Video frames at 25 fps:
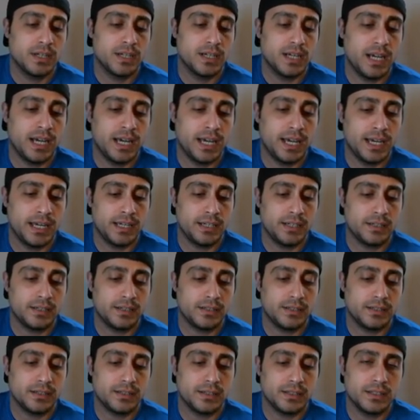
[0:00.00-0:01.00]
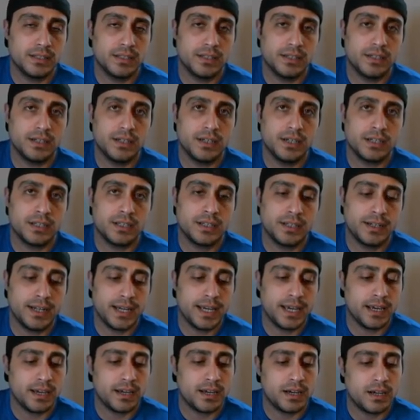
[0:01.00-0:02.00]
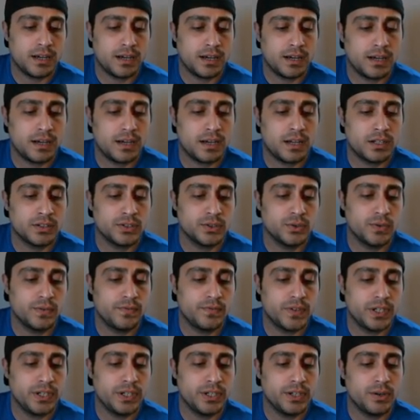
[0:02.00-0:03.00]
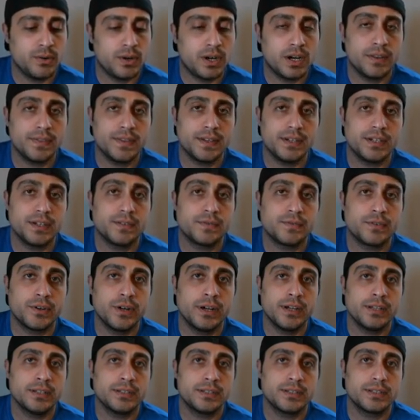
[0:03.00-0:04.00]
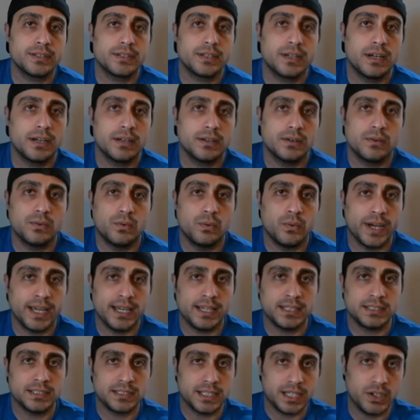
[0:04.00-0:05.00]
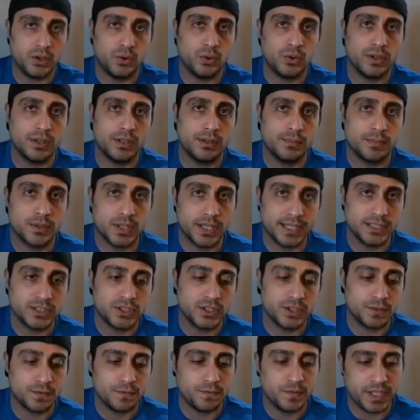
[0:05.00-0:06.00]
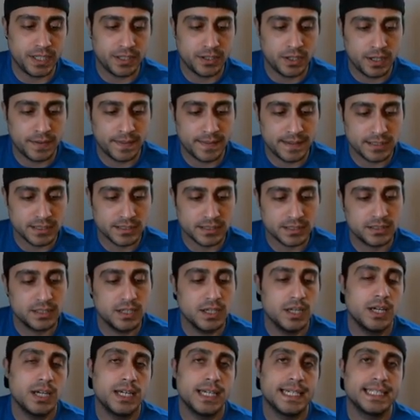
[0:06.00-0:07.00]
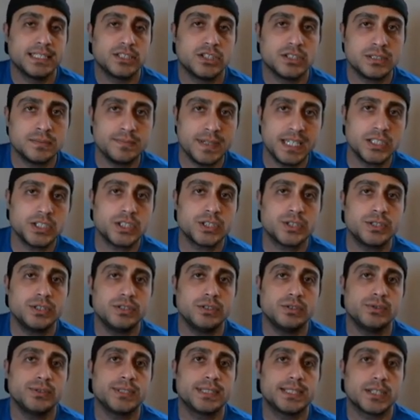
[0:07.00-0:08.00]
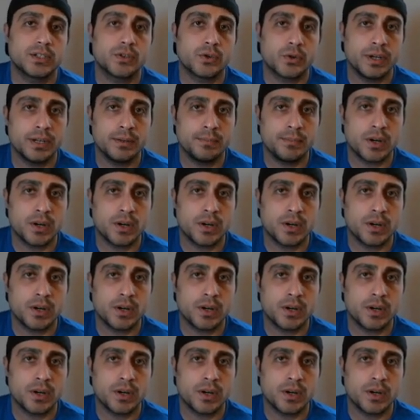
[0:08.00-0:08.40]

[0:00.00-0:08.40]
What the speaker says: And it can. I'll do a video on the different ways that you can place your feet on this. Just make sure you use the grid